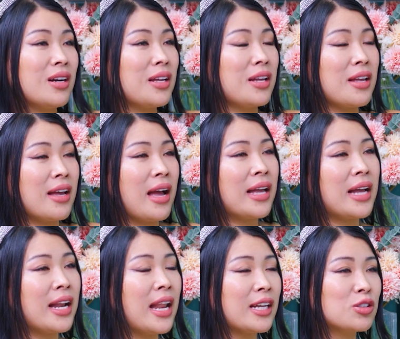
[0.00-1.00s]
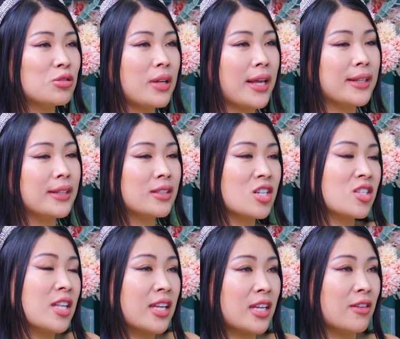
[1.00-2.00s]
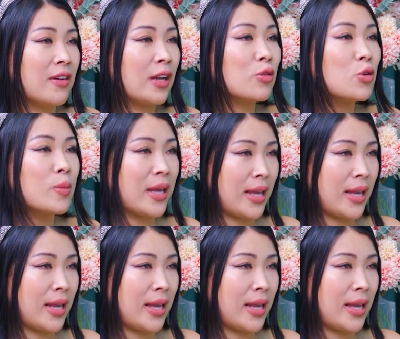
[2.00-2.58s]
I like to just take care of grooming